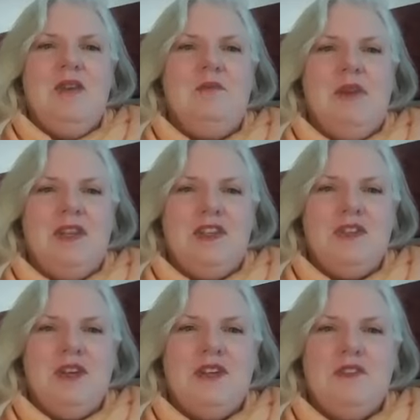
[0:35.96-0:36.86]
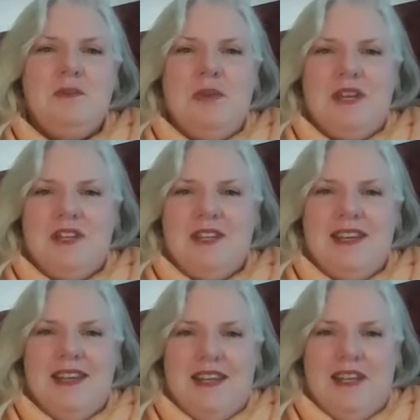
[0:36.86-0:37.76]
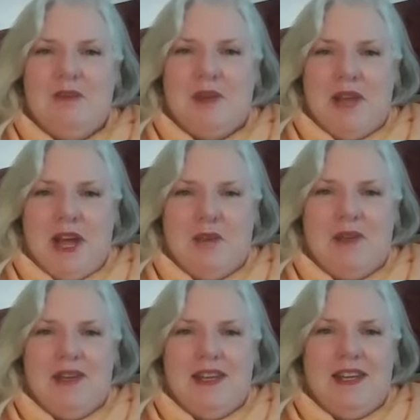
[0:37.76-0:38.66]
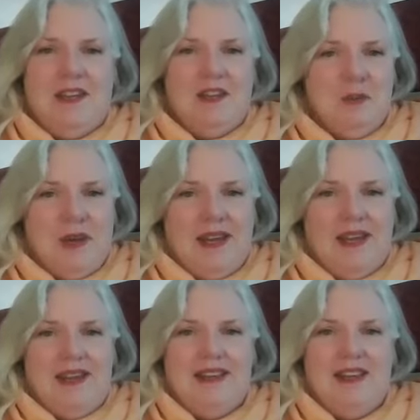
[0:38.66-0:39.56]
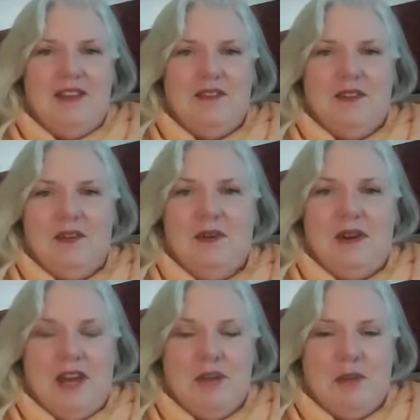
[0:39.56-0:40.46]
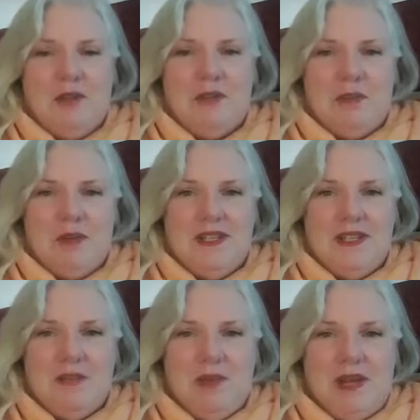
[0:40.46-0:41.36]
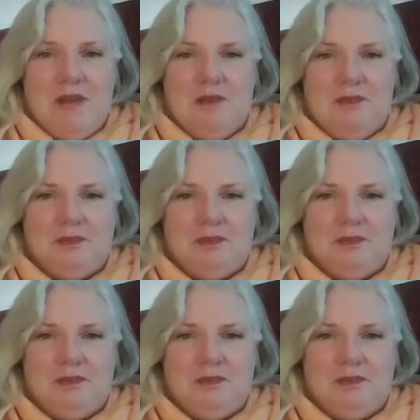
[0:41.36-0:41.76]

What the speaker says: Much transformation and healing will happen either way if you are able to participate.